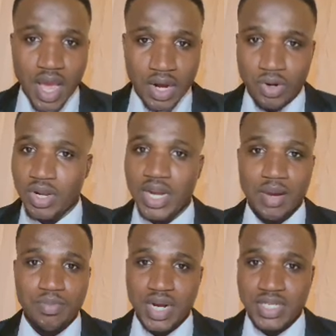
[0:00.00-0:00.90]

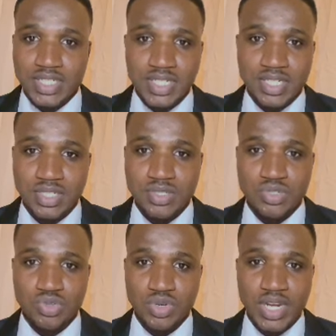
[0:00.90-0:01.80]
another branches
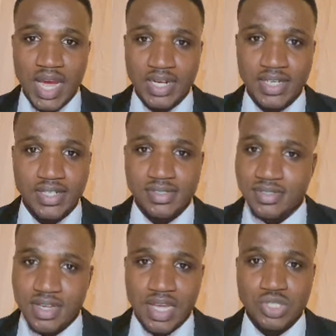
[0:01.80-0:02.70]
so that
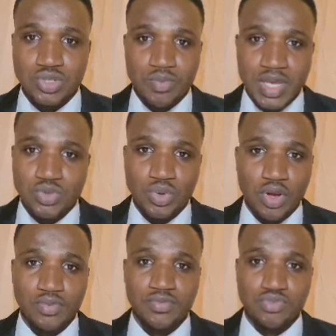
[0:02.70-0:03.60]
its customers will
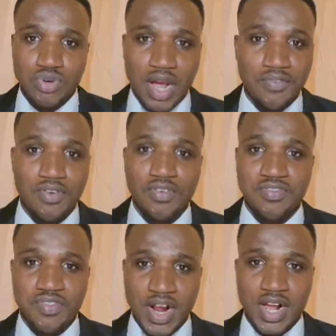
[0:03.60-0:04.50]
not travel
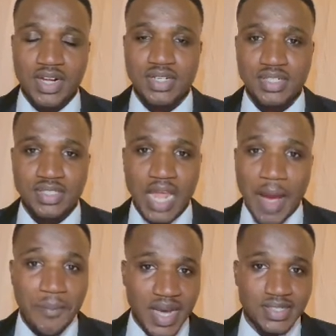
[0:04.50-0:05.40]
far.
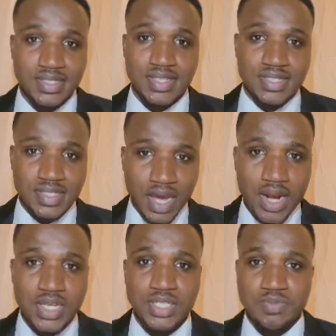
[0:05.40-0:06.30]
That might
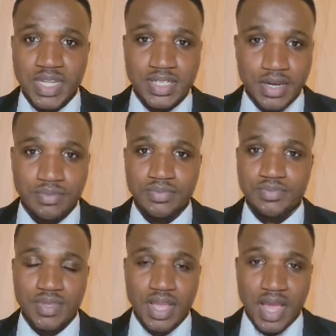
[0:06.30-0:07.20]
discourage them
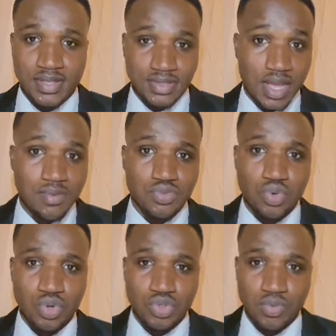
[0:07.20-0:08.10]
as time
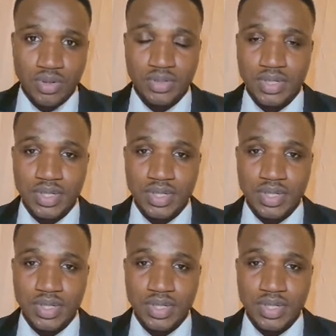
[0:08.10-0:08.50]
goes on.